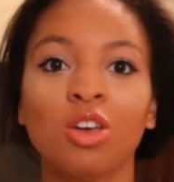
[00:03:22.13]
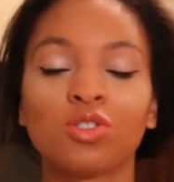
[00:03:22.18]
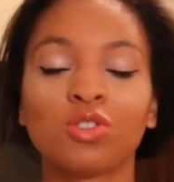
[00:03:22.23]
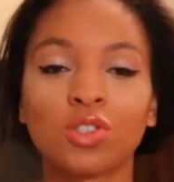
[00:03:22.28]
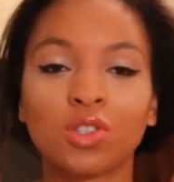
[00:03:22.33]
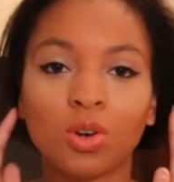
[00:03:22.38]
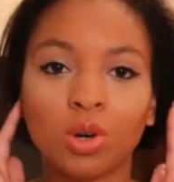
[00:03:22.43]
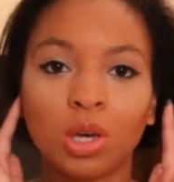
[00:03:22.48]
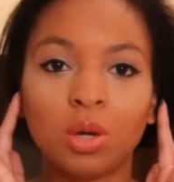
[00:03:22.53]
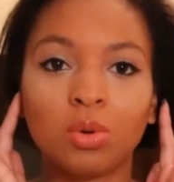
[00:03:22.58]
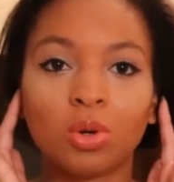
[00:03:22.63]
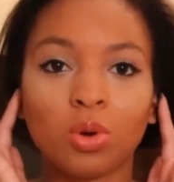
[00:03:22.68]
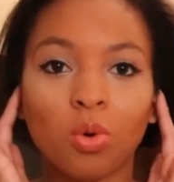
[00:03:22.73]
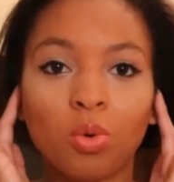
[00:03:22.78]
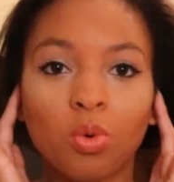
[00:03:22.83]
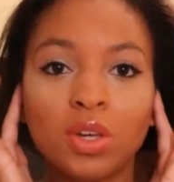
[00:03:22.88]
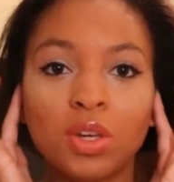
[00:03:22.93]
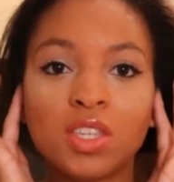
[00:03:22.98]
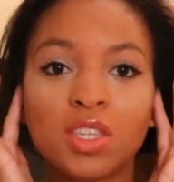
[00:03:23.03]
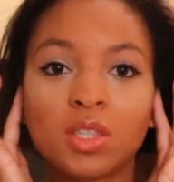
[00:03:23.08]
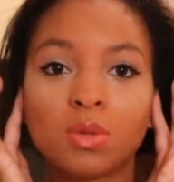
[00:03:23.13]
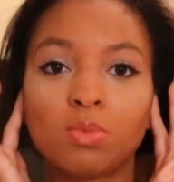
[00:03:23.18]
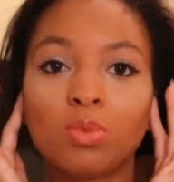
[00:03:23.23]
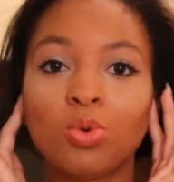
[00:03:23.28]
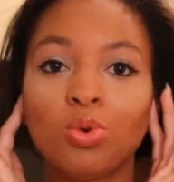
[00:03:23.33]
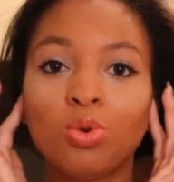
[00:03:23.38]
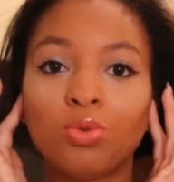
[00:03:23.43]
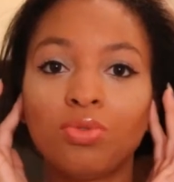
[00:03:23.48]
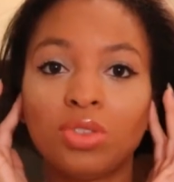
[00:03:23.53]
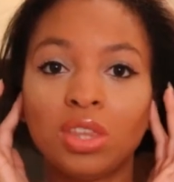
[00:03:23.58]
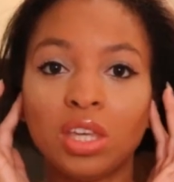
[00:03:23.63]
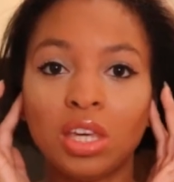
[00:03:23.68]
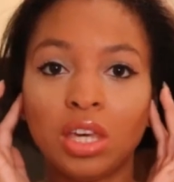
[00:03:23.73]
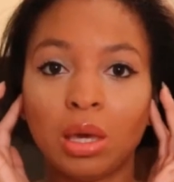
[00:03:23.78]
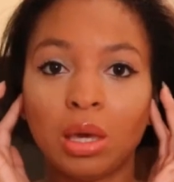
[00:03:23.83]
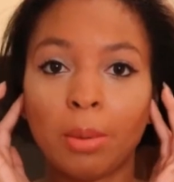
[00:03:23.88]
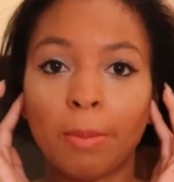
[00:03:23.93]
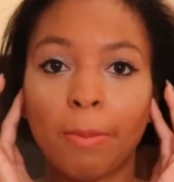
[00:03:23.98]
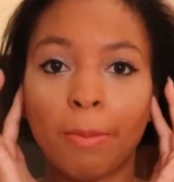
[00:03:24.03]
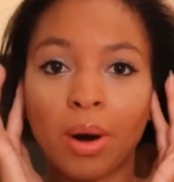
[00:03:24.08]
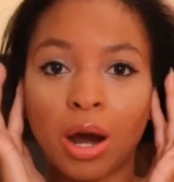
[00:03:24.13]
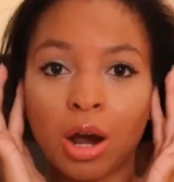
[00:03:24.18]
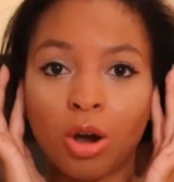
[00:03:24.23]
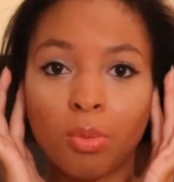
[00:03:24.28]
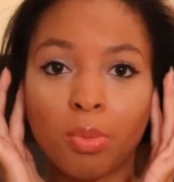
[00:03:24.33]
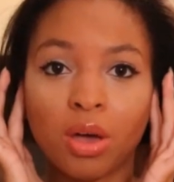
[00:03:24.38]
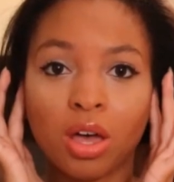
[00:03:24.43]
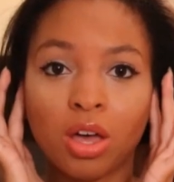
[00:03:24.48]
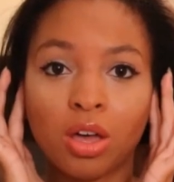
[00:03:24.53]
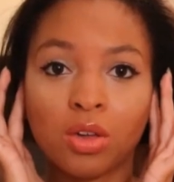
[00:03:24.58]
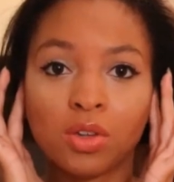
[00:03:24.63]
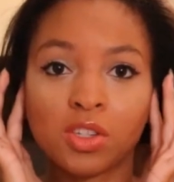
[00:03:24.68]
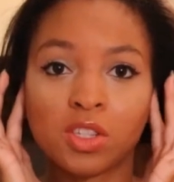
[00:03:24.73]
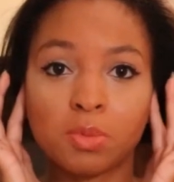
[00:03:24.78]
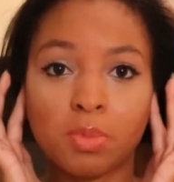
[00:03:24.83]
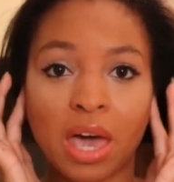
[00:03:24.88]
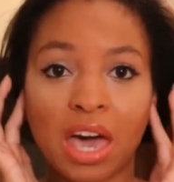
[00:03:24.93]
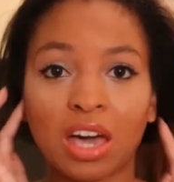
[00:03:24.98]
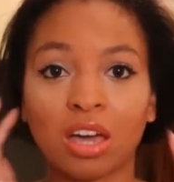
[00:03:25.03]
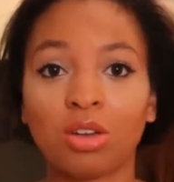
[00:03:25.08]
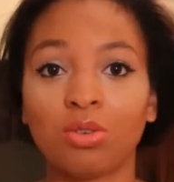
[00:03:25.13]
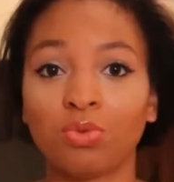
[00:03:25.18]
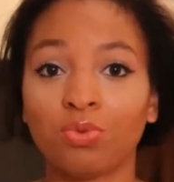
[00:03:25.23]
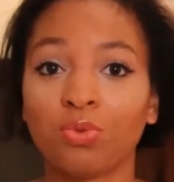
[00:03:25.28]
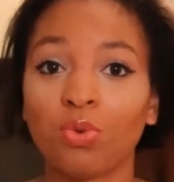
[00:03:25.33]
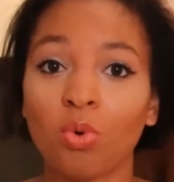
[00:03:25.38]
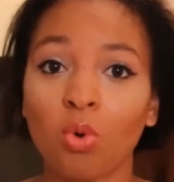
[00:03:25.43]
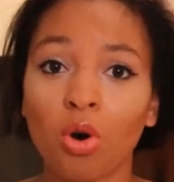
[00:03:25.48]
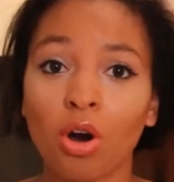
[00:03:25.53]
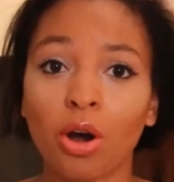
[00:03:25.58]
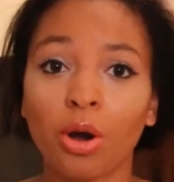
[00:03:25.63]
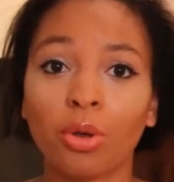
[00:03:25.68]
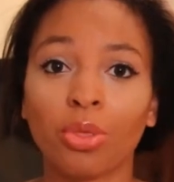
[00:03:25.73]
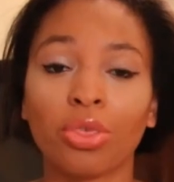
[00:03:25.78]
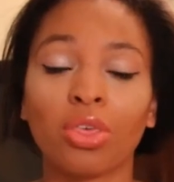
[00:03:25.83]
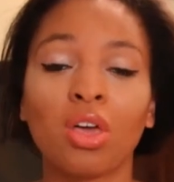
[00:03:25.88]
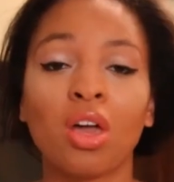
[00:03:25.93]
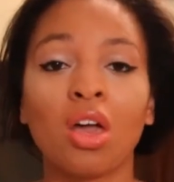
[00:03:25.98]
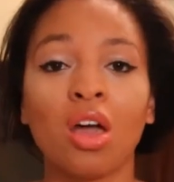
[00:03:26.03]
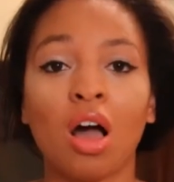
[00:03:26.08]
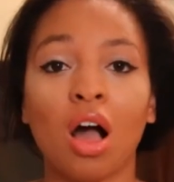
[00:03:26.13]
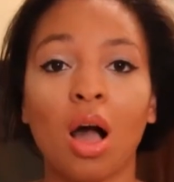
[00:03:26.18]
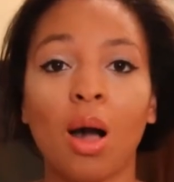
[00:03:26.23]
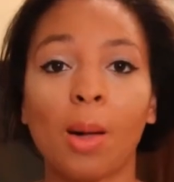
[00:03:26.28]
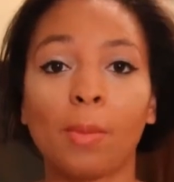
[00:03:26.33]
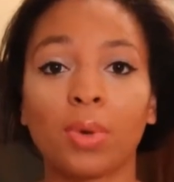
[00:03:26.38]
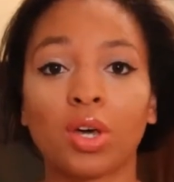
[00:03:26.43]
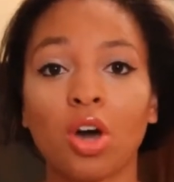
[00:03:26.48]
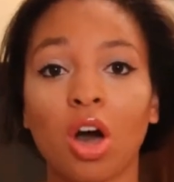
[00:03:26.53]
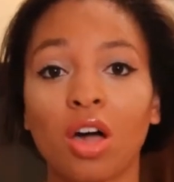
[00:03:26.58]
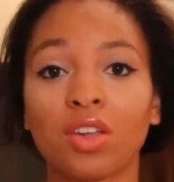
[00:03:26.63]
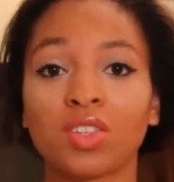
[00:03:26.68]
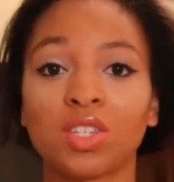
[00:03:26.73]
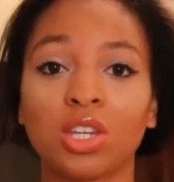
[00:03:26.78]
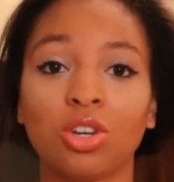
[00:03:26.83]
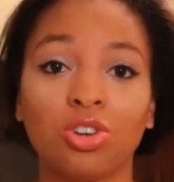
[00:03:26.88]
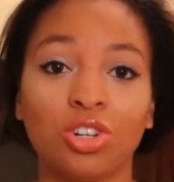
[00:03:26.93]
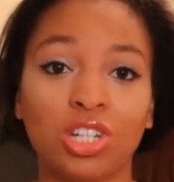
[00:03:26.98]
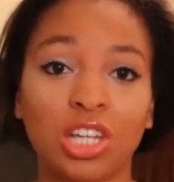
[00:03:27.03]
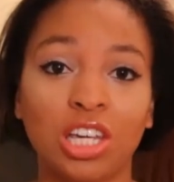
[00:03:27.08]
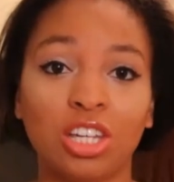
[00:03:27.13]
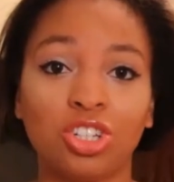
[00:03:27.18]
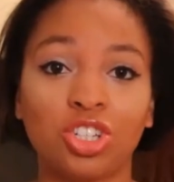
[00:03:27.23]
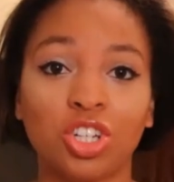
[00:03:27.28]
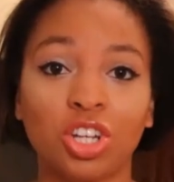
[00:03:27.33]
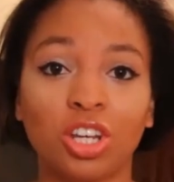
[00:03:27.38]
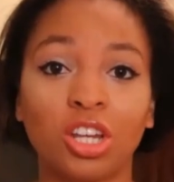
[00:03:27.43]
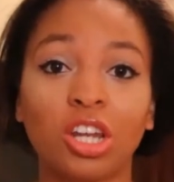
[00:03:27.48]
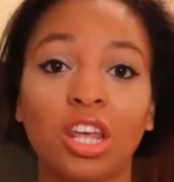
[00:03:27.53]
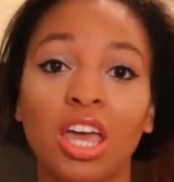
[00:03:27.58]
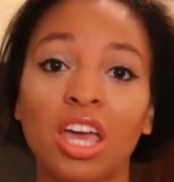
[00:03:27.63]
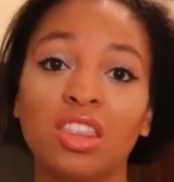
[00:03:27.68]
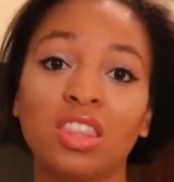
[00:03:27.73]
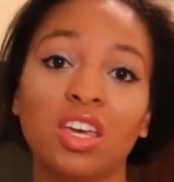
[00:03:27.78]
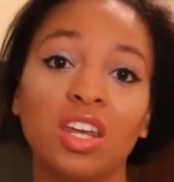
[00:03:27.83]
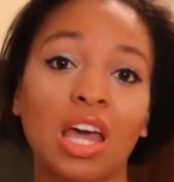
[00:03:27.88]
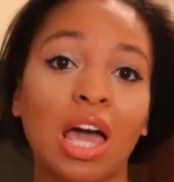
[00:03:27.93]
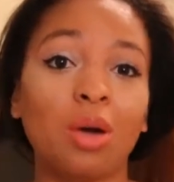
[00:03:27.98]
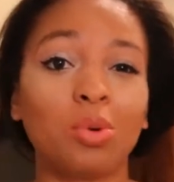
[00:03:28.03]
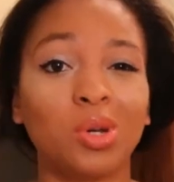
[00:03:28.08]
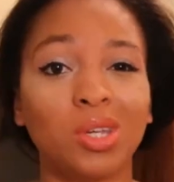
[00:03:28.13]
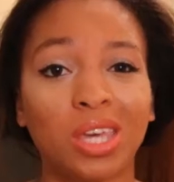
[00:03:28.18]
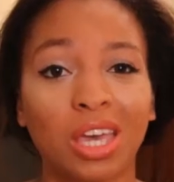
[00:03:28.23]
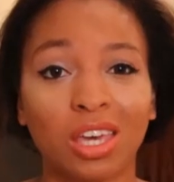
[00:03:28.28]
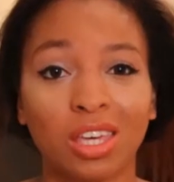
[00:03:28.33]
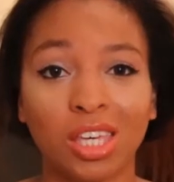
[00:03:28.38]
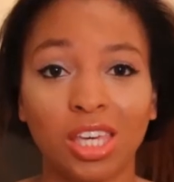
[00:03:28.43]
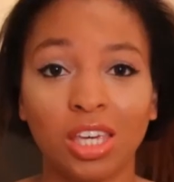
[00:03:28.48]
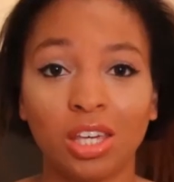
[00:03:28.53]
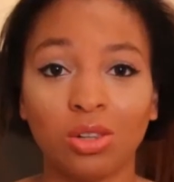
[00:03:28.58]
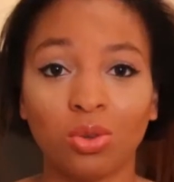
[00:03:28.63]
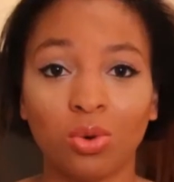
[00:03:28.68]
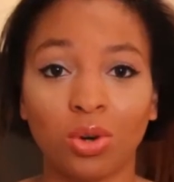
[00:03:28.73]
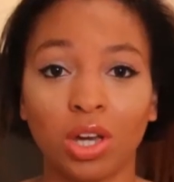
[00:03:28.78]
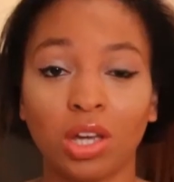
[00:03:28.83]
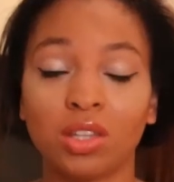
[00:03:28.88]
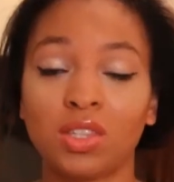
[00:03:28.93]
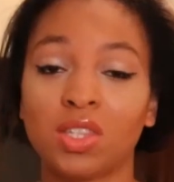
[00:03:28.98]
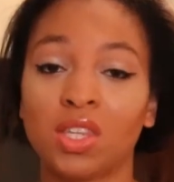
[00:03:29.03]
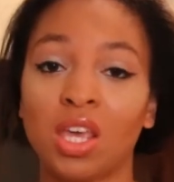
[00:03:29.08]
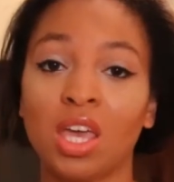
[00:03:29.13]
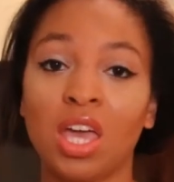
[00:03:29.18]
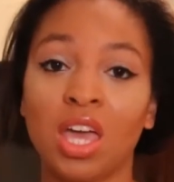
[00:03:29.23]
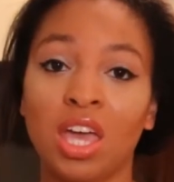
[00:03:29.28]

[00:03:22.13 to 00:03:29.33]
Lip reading: So it would always move the barbells back and forth, caused irritation, and then I would get keloids.